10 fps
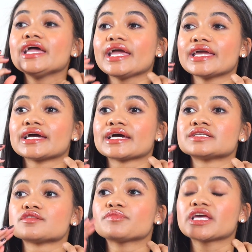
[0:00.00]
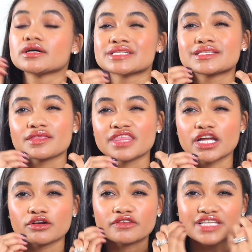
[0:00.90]
and because it's a
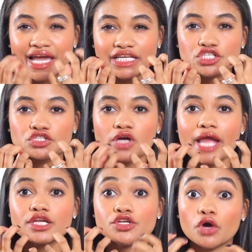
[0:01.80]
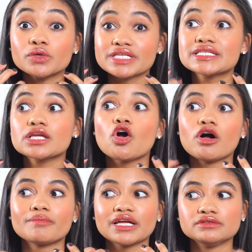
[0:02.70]
thicker texture, I notice it
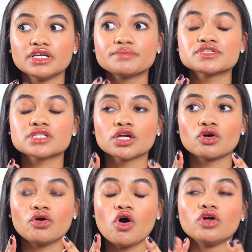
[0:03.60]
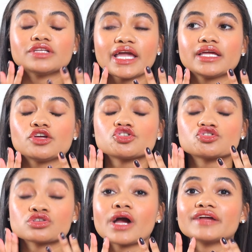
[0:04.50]
on my lips like all day and it
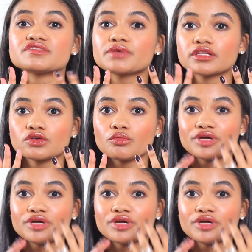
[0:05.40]
drives me a little